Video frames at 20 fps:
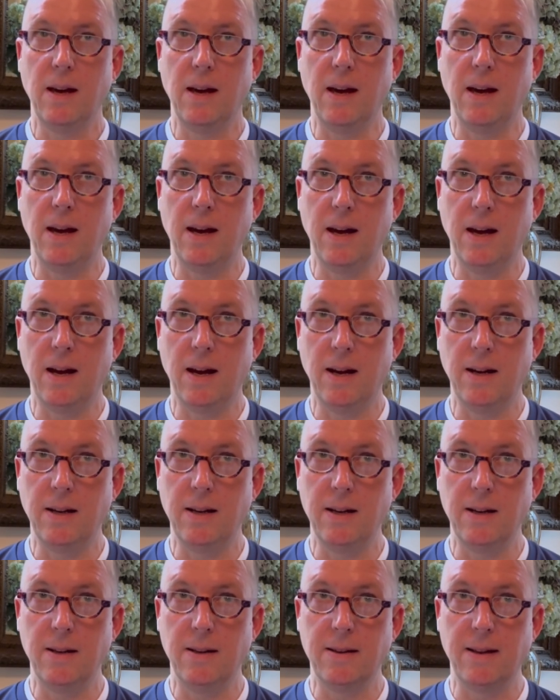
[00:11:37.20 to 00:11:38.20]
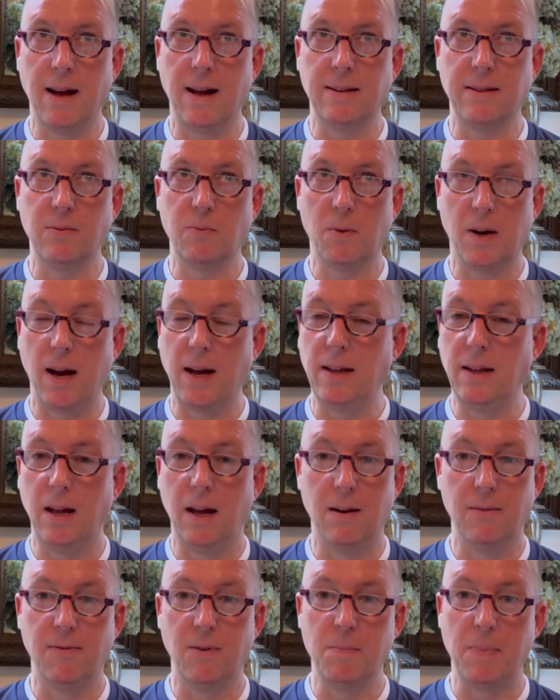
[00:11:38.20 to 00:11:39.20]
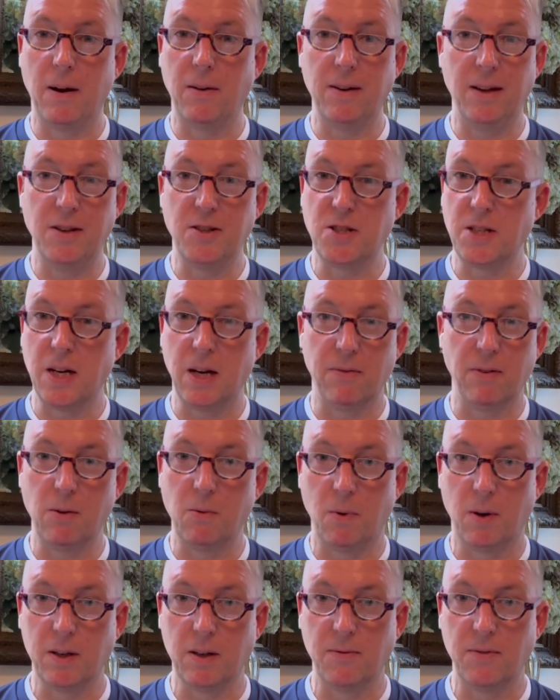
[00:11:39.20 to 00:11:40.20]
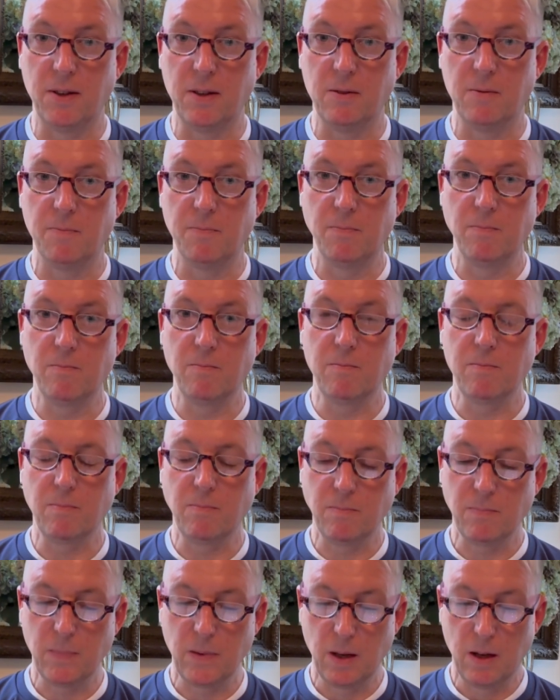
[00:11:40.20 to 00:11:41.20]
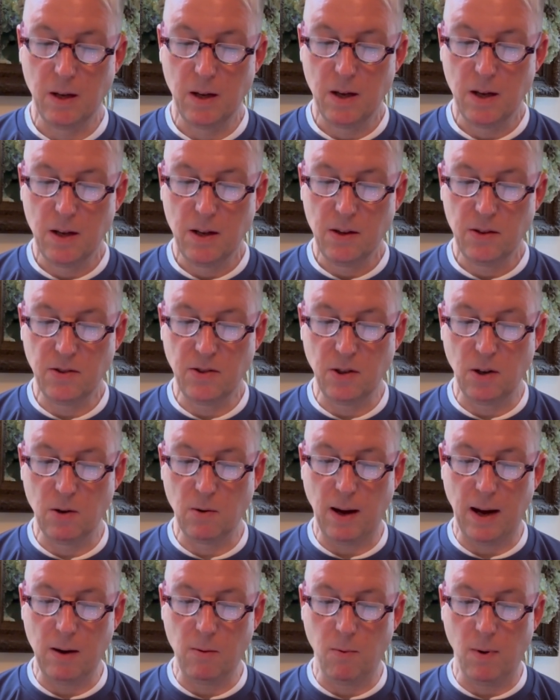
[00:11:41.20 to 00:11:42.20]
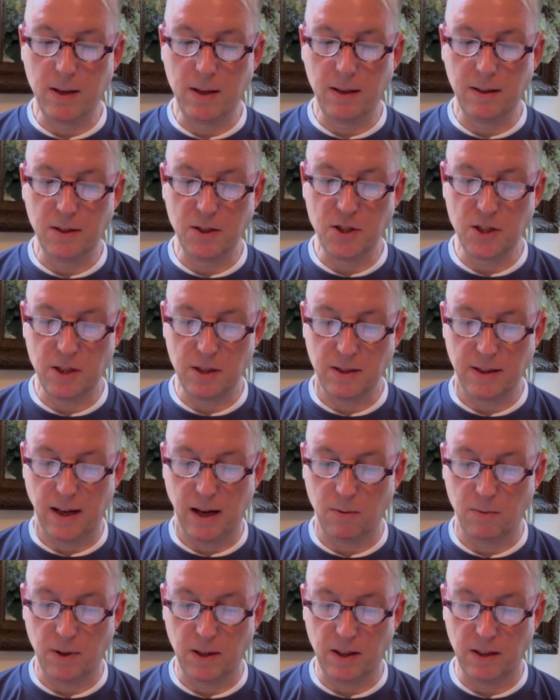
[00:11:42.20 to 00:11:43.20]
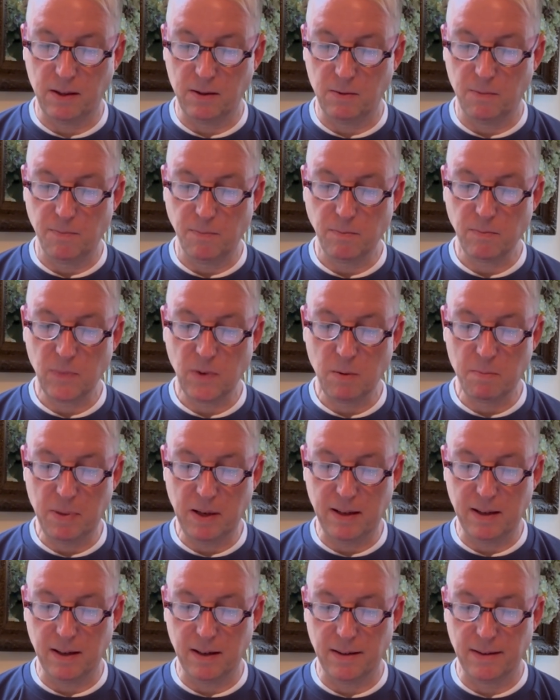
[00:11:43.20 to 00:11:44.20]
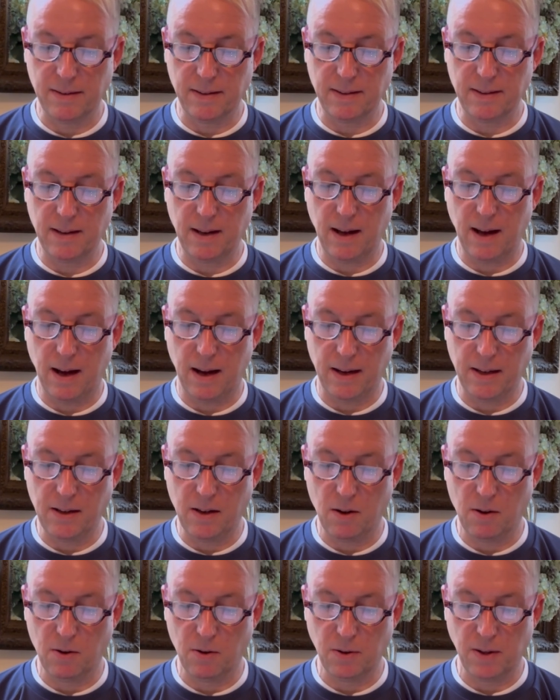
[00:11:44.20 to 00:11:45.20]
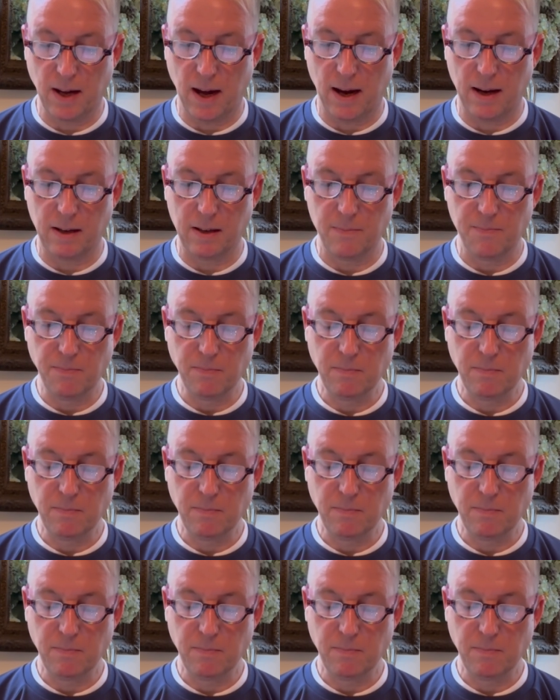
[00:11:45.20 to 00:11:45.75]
And that's what I love about each and every one of you. So I wanted to share that with you, because I know that